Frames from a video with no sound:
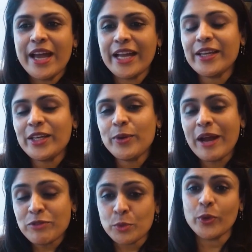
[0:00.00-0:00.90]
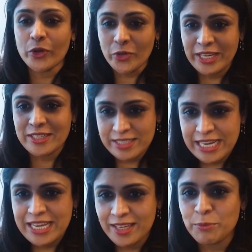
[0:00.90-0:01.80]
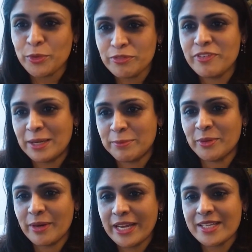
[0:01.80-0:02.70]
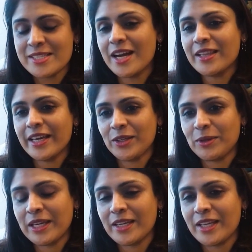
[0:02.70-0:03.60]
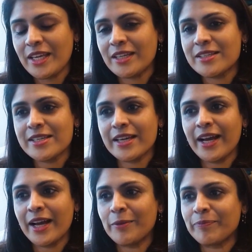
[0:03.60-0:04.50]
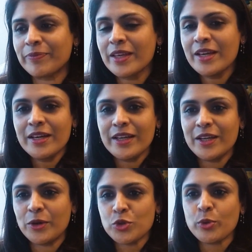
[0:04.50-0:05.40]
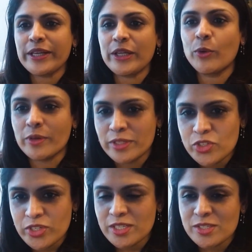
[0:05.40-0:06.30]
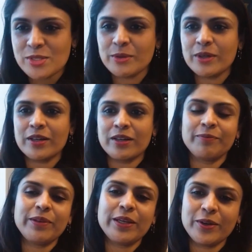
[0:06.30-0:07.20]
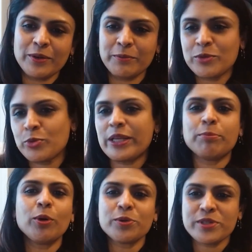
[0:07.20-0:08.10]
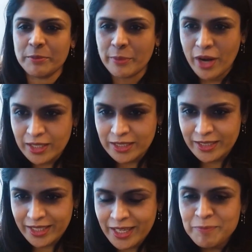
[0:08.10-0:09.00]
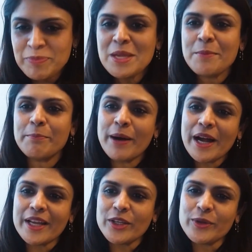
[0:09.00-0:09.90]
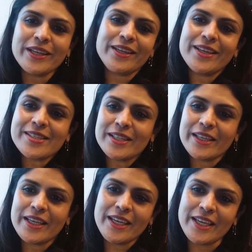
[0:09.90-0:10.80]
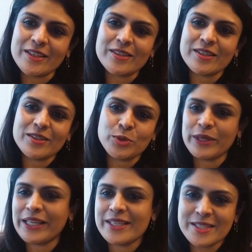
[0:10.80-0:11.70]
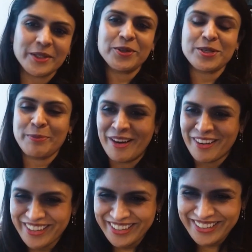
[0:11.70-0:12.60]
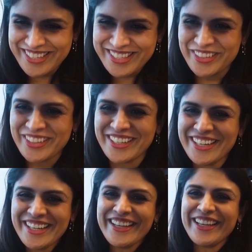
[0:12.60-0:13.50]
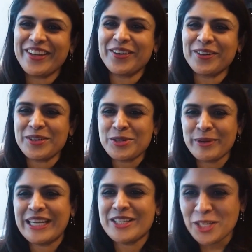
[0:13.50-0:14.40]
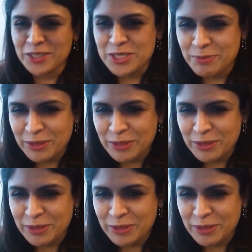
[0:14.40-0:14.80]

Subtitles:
and you have to work at taking more fiber, right? It's not like you can eat, 20 oranges or, 20 bowls of broccoli, but you can easily eat 20 Snickers bars or, 20 chocolate chip